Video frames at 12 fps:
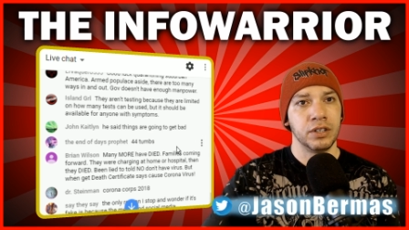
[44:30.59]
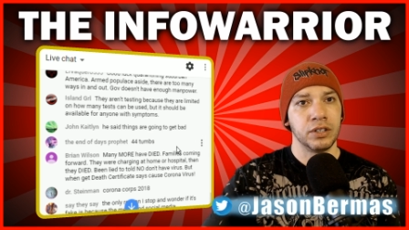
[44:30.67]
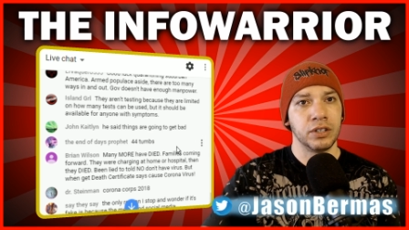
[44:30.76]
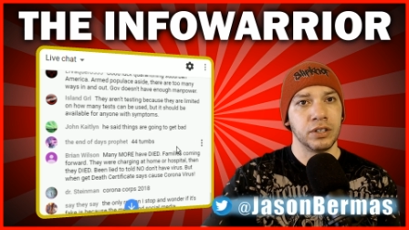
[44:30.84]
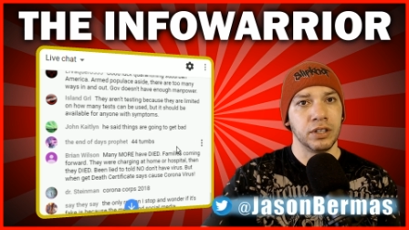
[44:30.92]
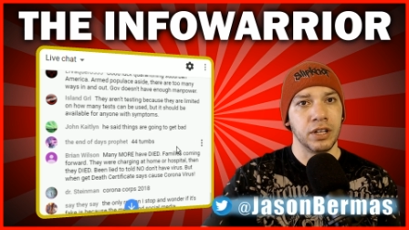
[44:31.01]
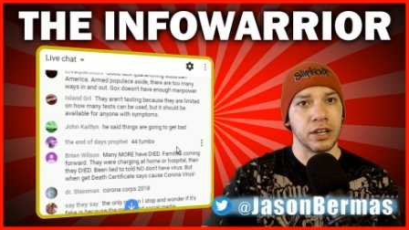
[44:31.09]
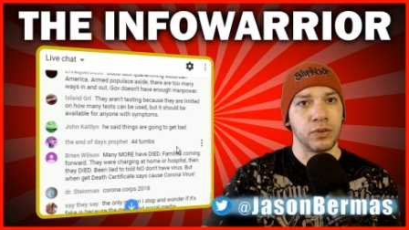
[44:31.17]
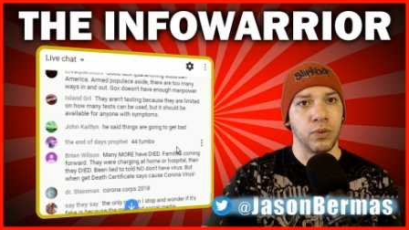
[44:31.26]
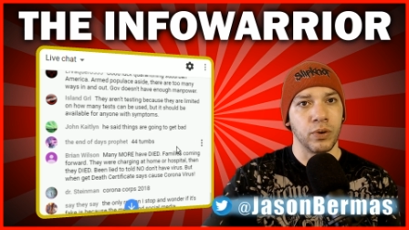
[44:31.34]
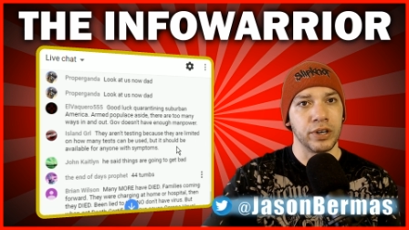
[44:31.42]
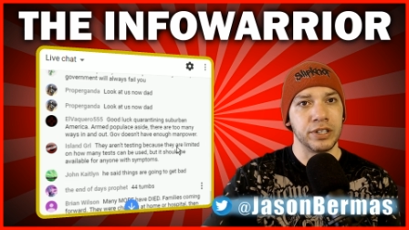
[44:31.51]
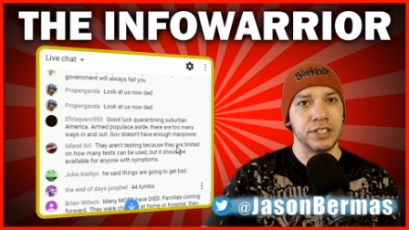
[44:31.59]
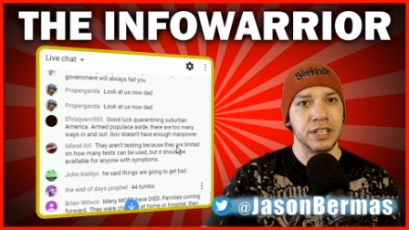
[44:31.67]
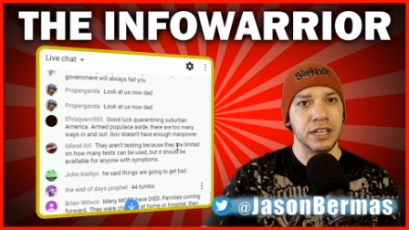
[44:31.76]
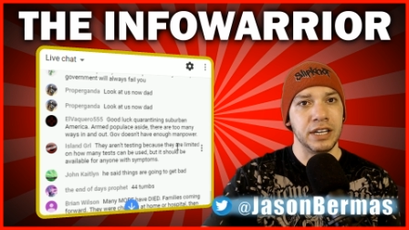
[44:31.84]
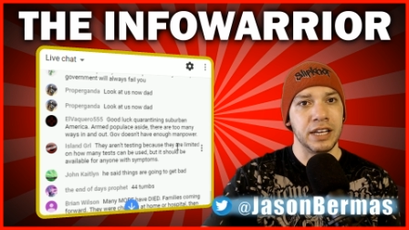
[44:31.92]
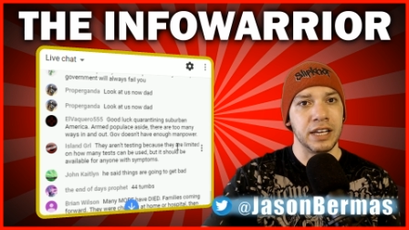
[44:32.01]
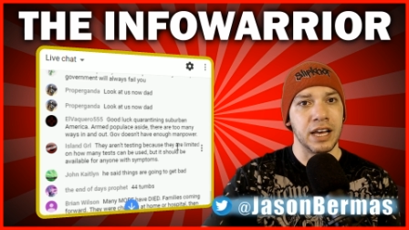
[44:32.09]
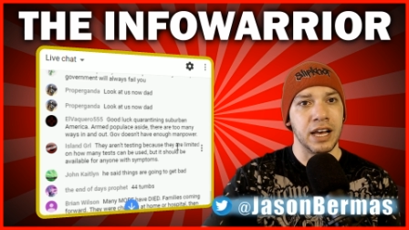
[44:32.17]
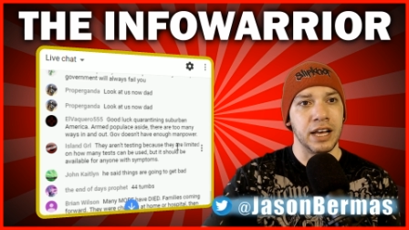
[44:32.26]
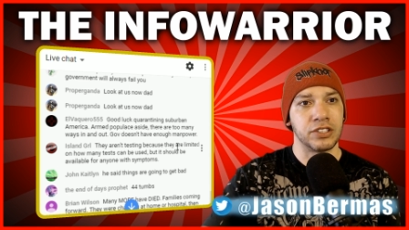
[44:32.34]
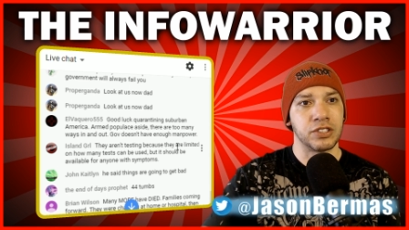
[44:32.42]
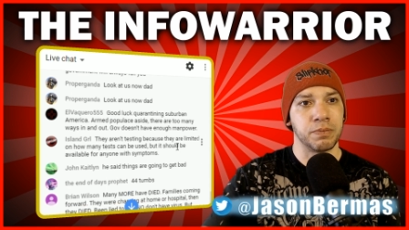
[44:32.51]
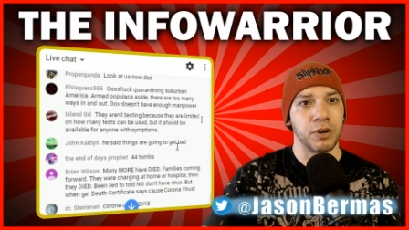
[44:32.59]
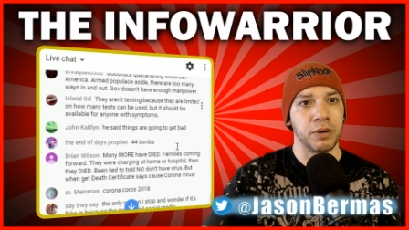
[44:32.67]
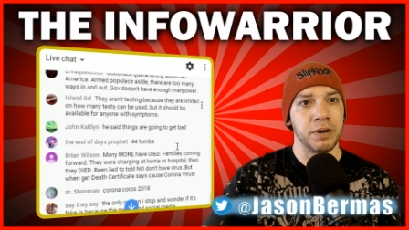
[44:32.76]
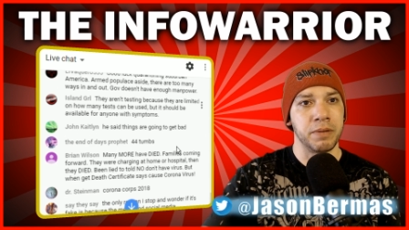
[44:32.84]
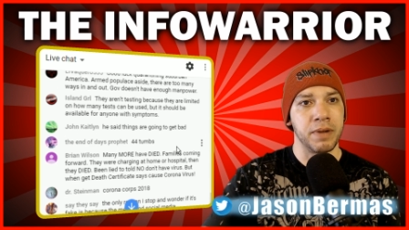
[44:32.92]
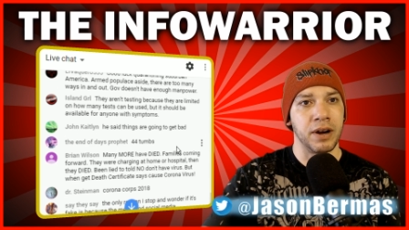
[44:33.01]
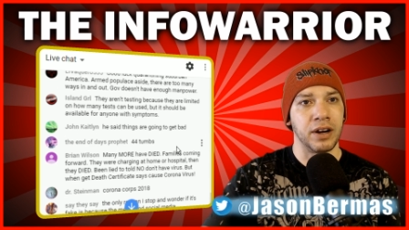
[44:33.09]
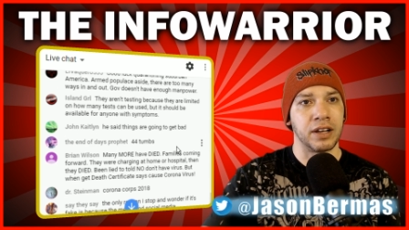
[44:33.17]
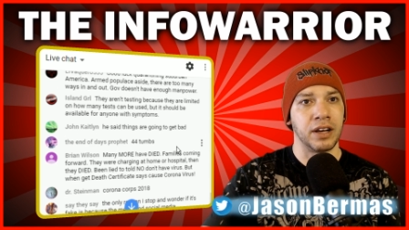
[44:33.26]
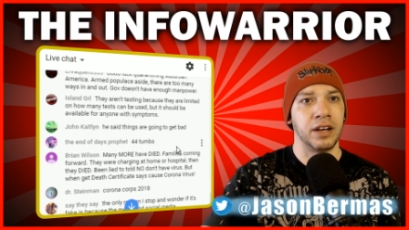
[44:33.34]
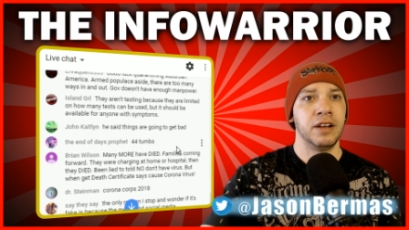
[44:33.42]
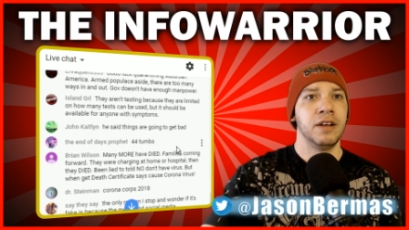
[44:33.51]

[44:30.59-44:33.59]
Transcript: Good luck quarantining suburban America.